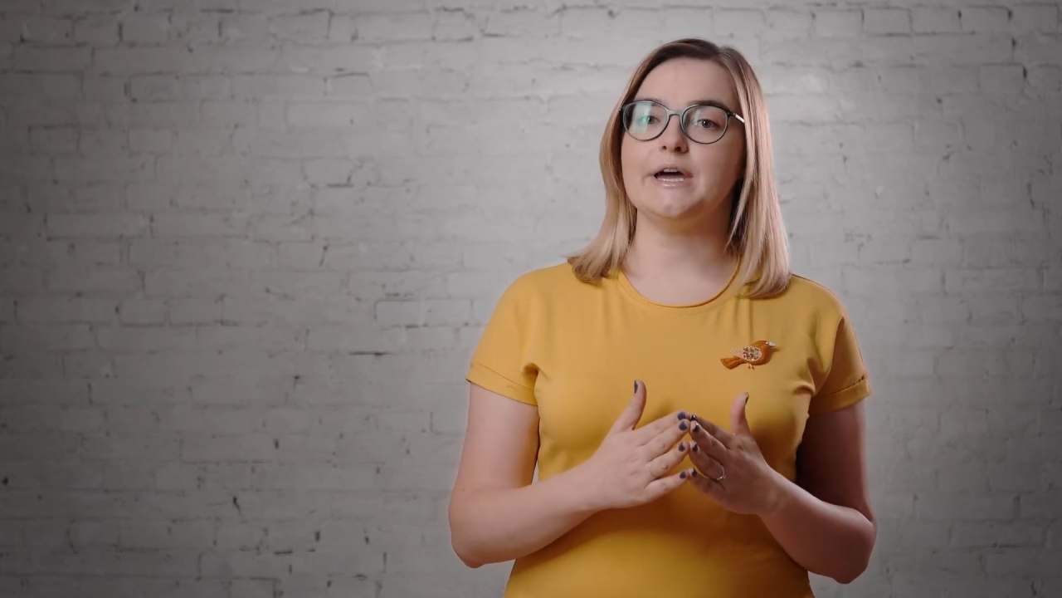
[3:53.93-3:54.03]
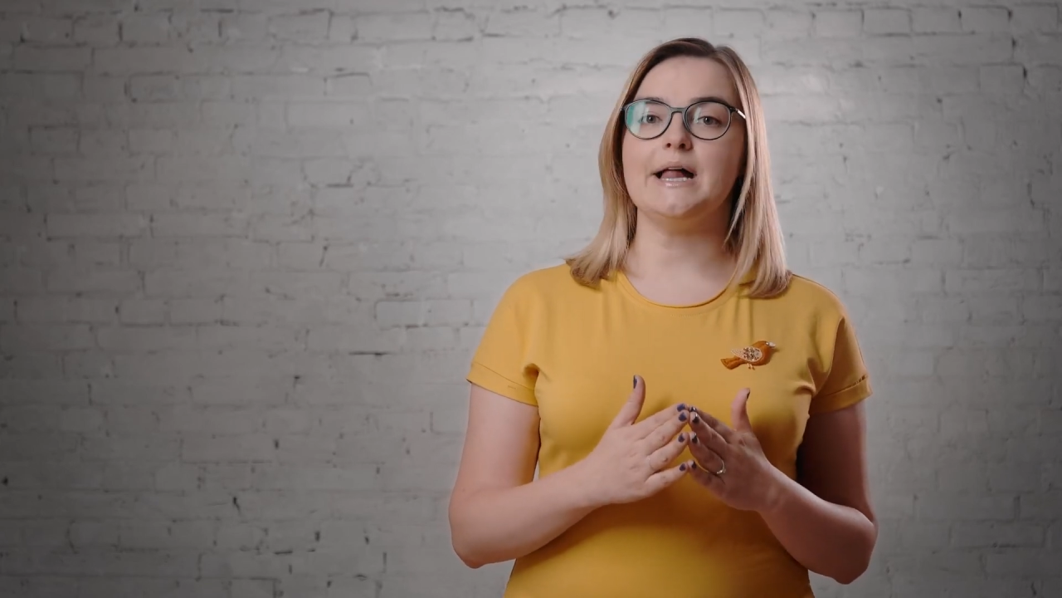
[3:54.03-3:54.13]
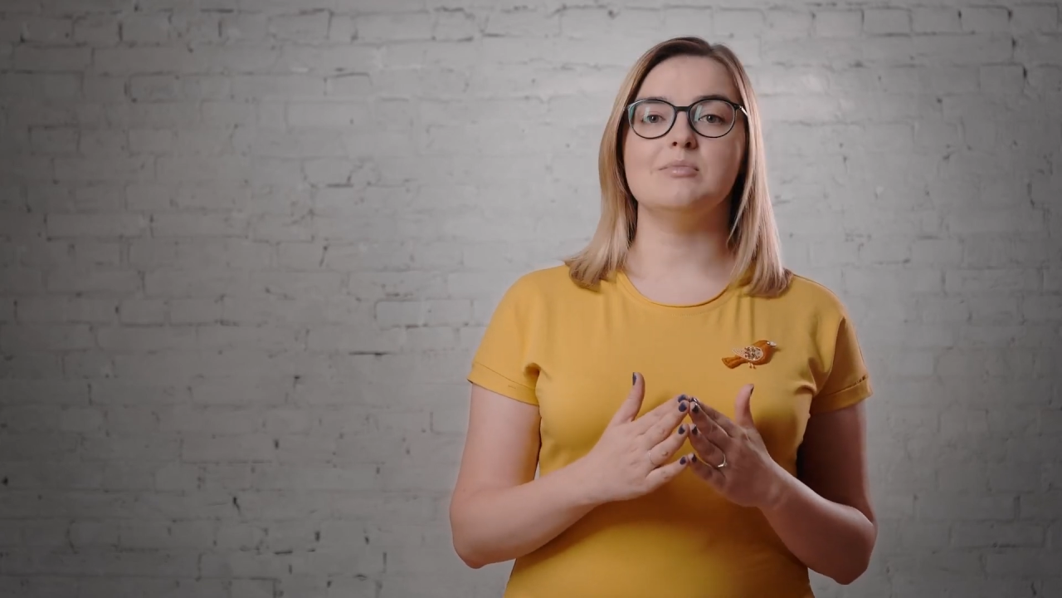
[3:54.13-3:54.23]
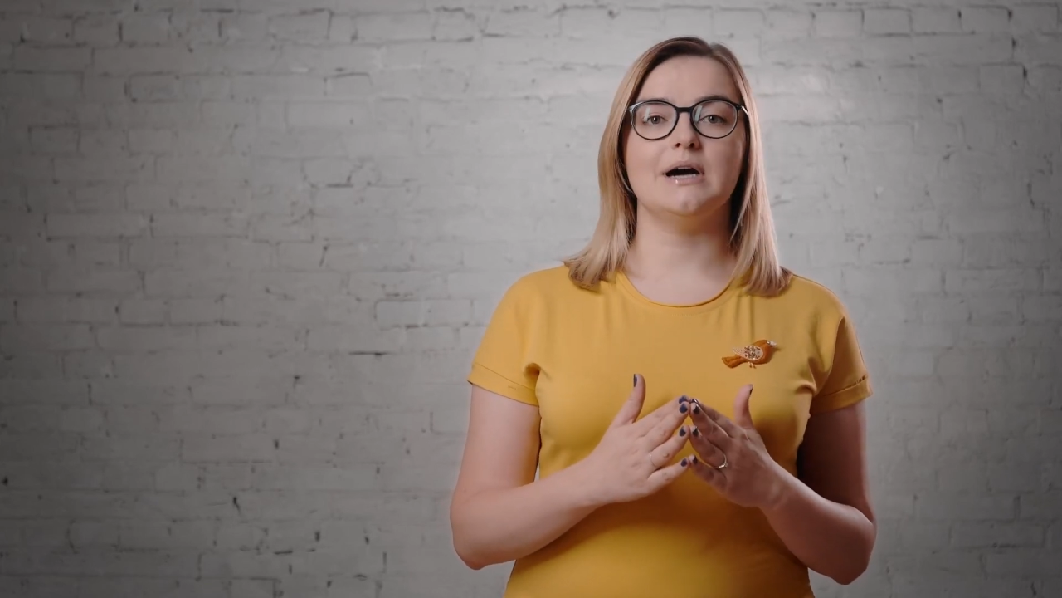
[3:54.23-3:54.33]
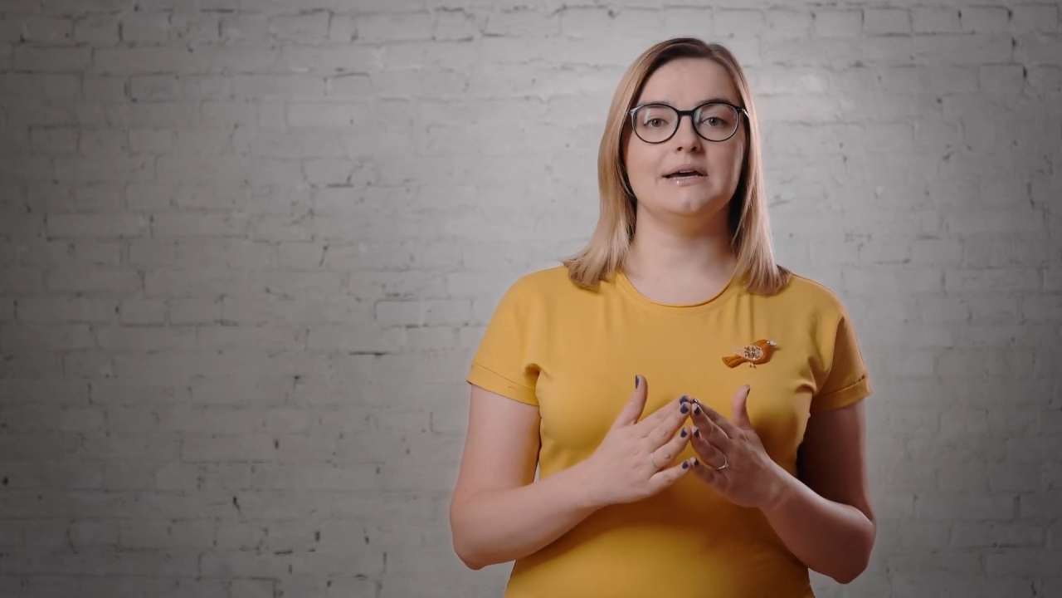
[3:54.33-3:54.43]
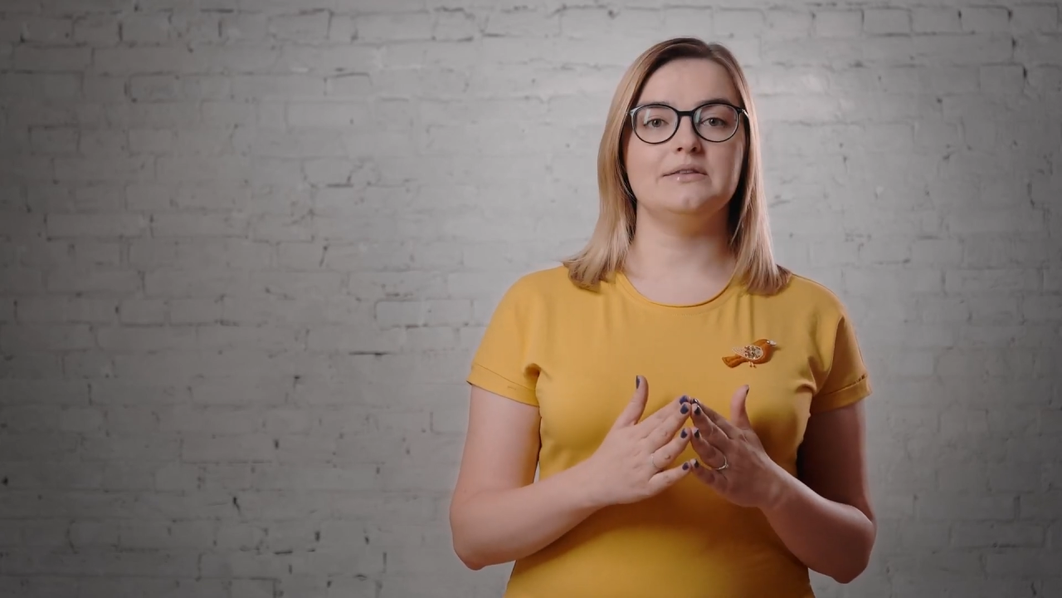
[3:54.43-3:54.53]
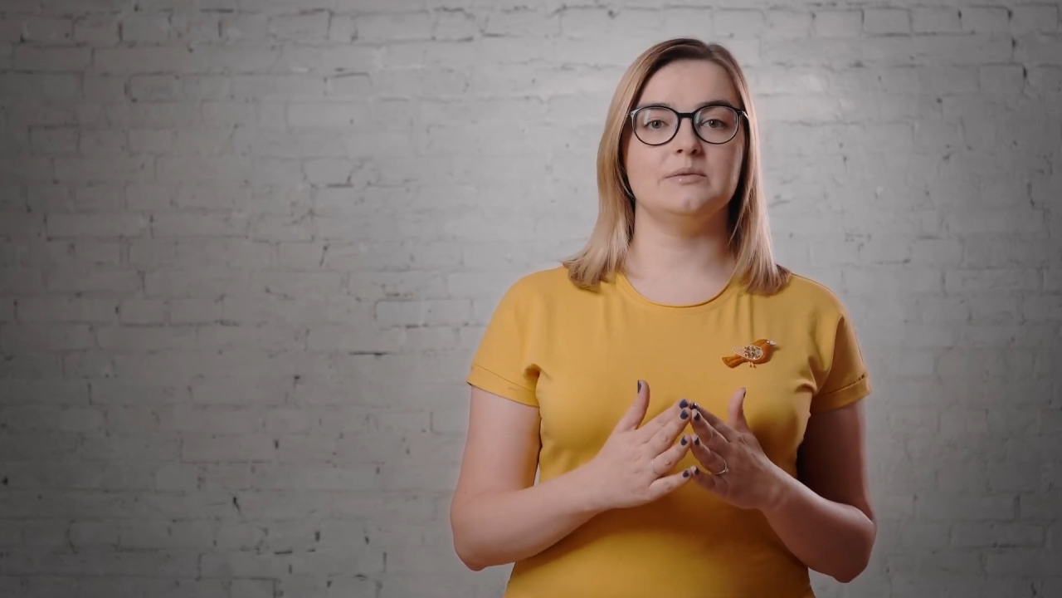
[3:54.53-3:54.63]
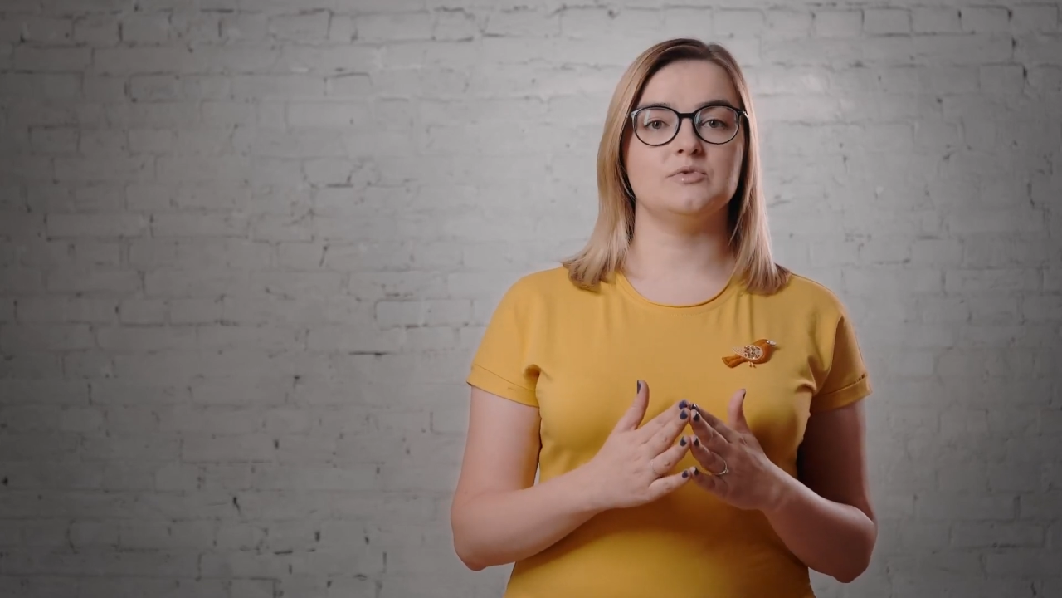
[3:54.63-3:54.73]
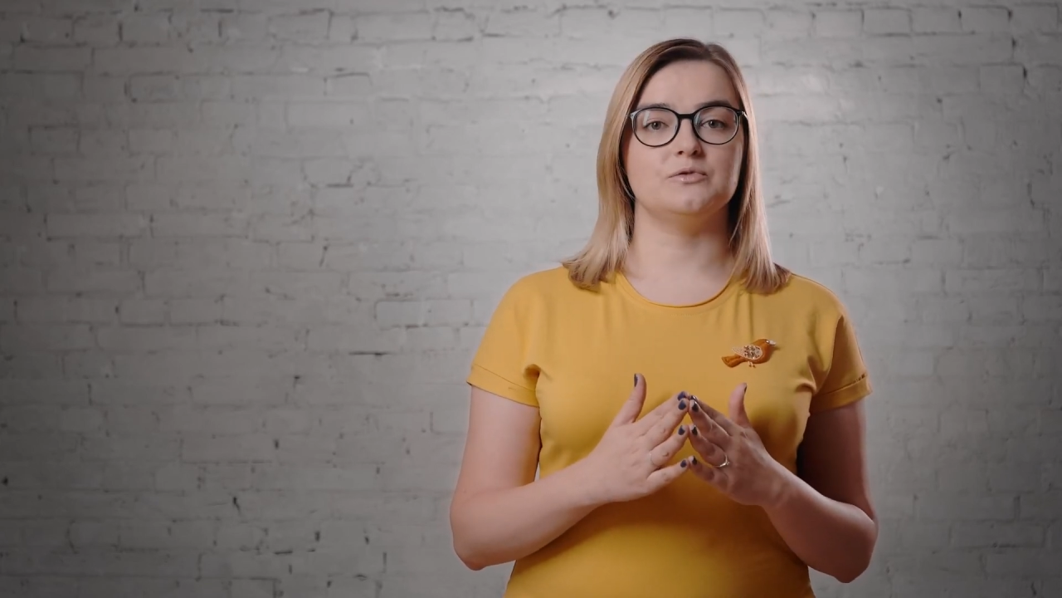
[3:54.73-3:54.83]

to help guide them